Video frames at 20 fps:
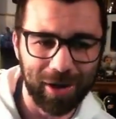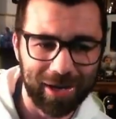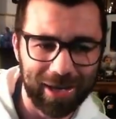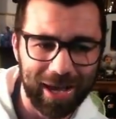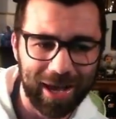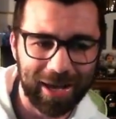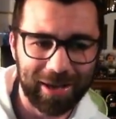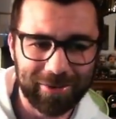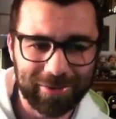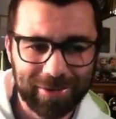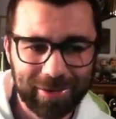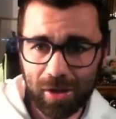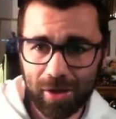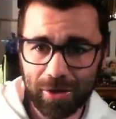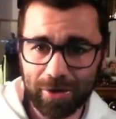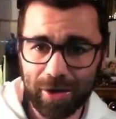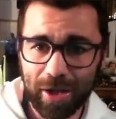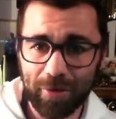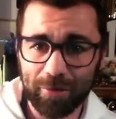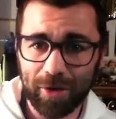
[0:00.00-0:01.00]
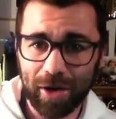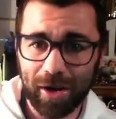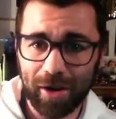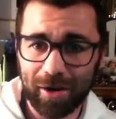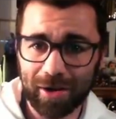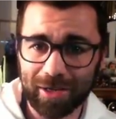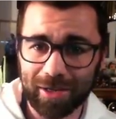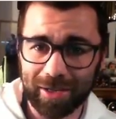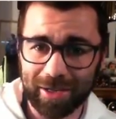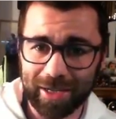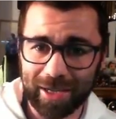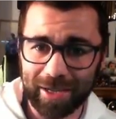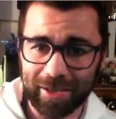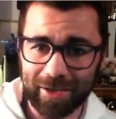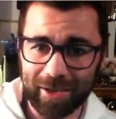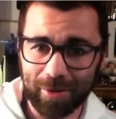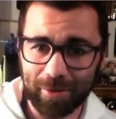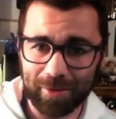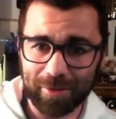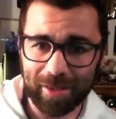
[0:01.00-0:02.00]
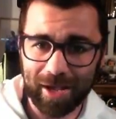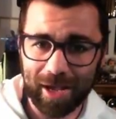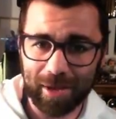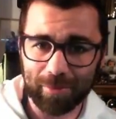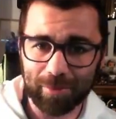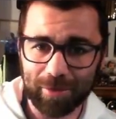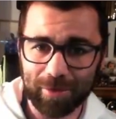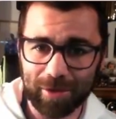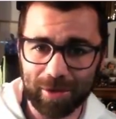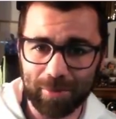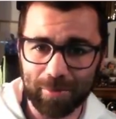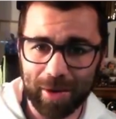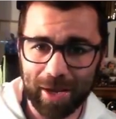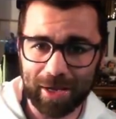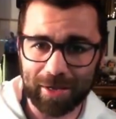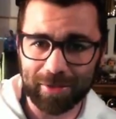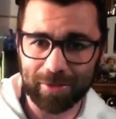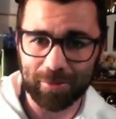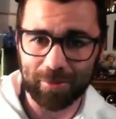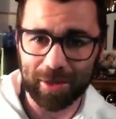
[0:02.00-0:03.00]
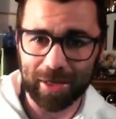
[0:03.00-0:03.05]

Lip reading: a lad. Another highlight here. There is absolutely bags in.